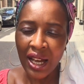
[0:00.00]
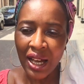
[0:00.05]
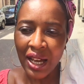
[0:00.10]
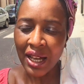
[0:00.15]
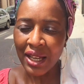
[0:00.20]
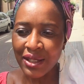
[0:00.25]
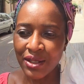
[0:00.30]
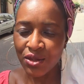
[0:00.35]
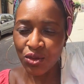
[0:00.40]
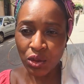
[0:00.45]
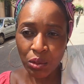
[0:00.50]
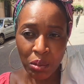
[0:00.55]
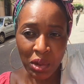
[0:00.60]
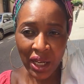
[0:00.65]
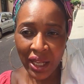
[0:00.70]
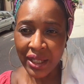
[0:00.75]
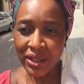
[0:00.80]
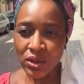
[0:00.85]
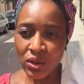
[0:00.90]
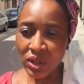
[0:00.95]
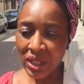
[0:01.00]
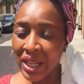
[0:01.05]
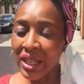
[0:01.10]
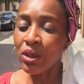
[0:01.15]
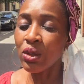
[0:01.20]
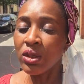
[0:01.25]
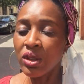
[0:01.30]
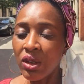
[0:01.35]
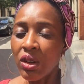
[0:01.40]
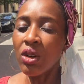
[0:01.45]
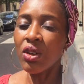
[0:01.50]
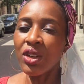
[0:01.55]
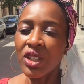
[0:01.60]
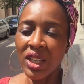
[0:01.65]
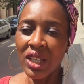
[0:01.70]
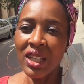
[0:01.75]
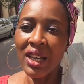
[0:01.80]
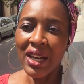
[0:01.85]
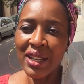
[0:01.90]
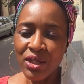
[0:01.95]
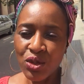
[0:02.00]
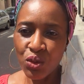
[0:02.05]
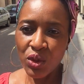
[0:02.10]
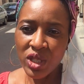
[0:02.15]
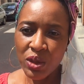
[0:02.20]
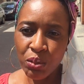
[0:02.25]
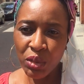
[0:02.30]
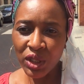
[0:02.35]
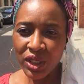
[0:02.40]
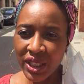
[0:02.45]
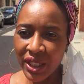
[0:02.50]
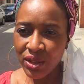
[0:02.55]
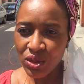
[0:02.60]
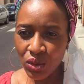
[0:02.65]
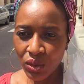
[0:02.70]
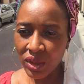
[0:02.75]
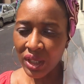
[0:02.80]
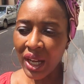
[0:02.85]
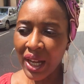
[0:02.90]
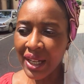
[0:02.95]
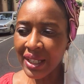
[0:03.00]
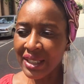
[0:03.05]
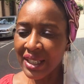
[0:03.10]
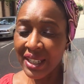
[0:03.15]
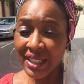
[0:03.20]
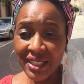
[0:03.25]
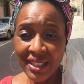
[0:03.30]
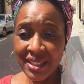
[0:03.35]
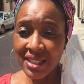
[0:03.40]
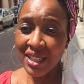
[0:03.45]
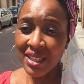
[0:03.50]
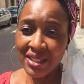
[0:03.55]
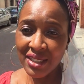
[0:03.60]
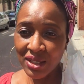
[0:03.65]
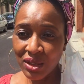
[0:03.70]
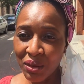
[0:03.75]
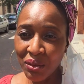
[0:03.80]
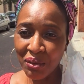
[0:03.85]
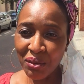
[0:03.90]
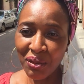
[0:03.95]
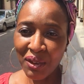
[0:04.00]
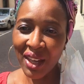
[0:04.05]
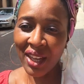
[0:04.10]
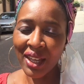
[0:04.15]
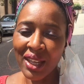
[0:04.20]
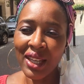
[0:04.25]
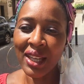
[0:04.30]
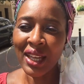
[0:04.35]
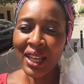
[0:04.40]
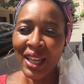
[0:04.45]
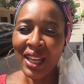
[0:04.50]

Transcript: has replied to that, or he has responded to that, and he says it's unfair.